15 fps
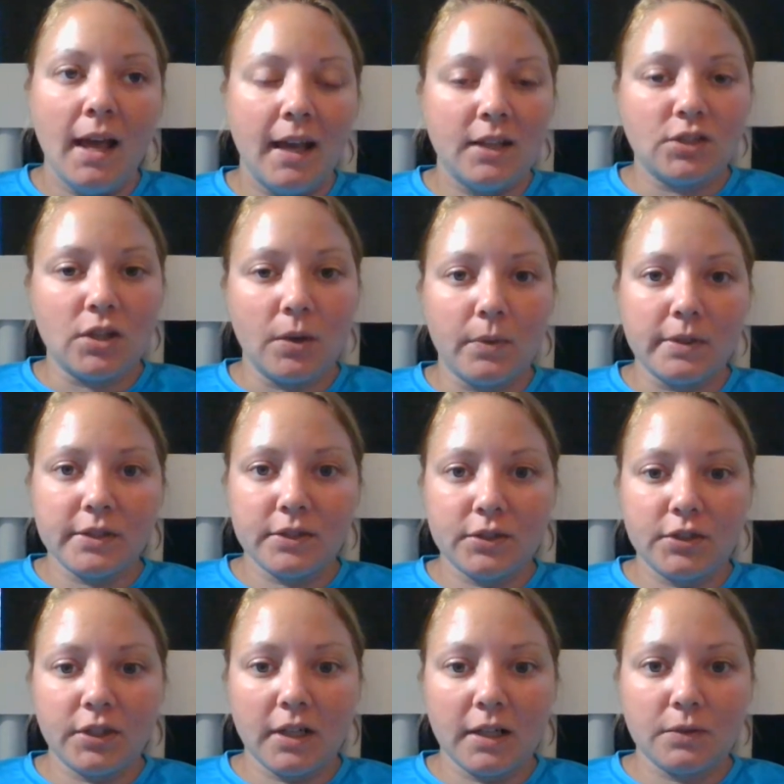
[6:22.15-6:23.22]
And so I wasn't
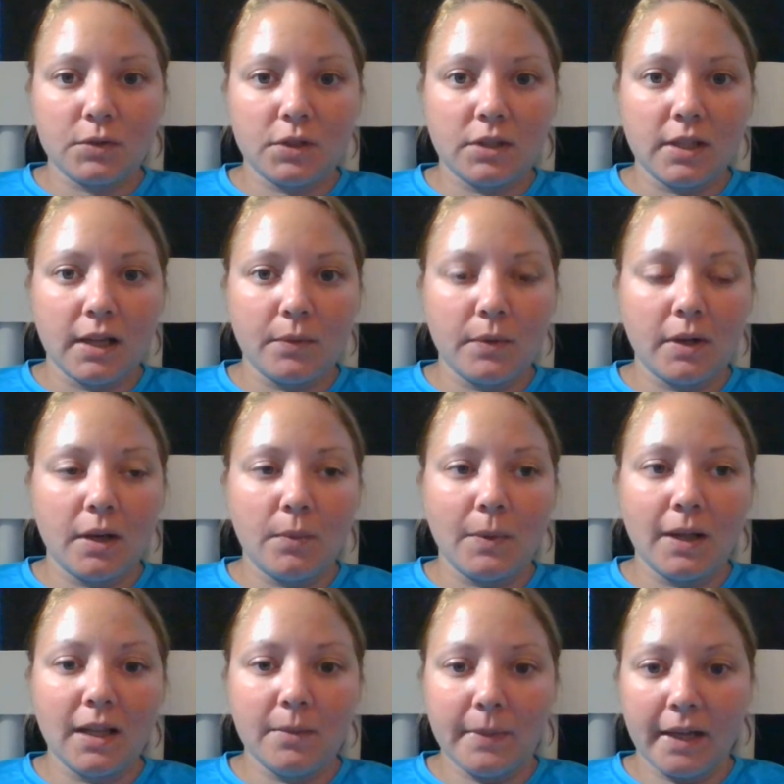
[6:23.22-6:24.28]
sure. I was like, well,
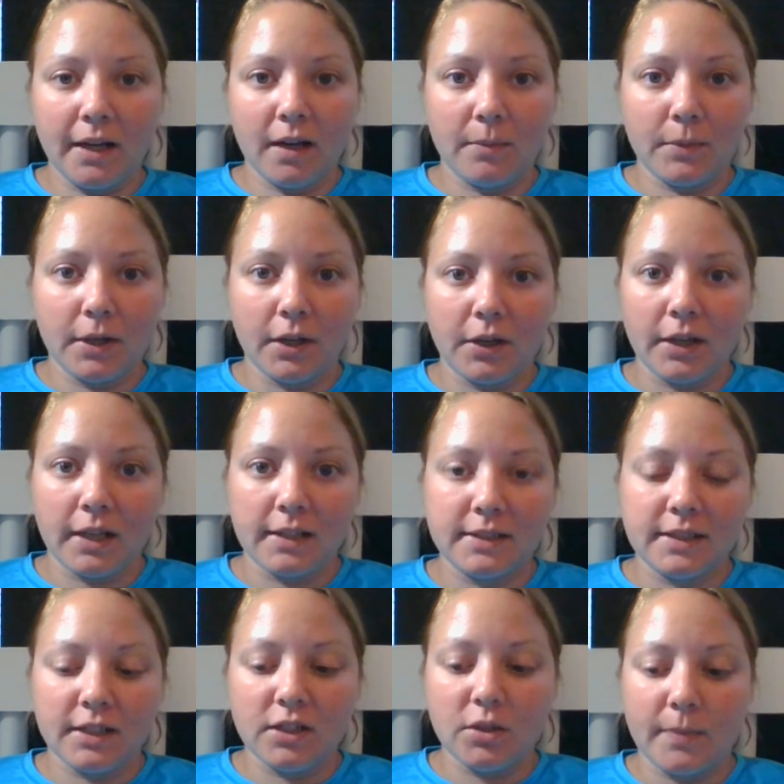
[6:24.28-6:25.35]
while I'm here, I'm going to go ahead
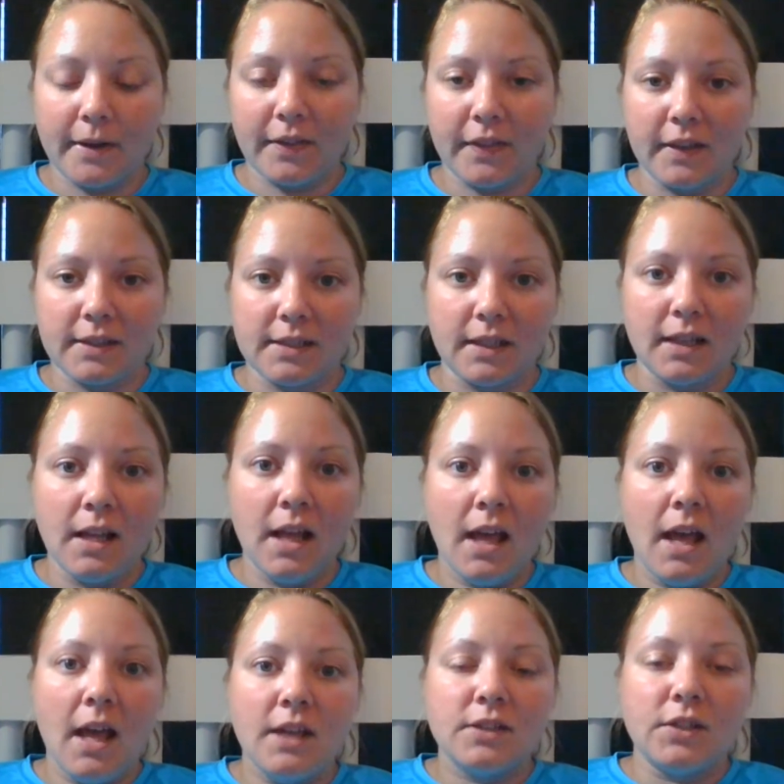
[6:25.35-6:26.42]
and tell you about this. And
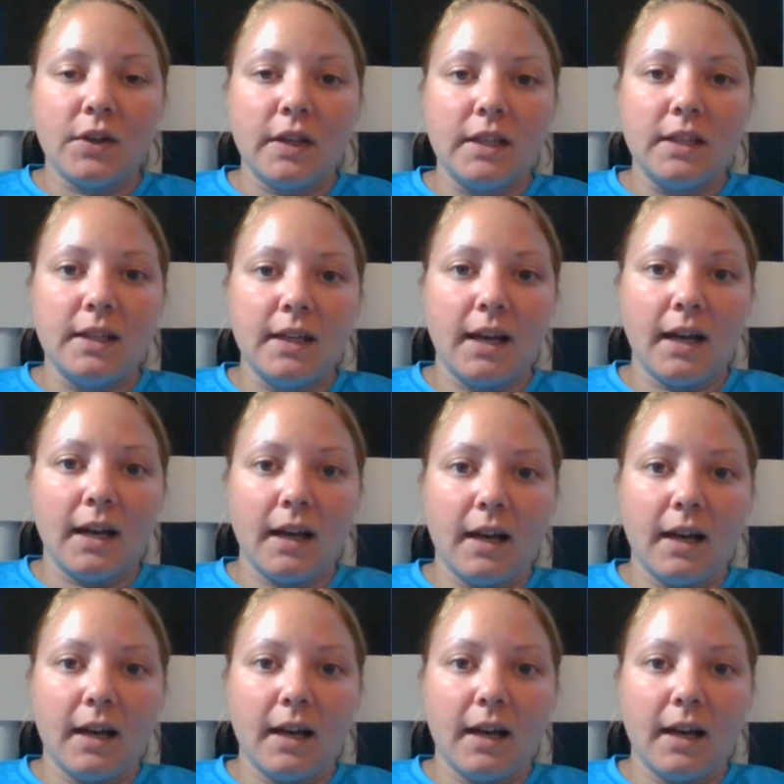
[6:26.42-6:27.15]
so he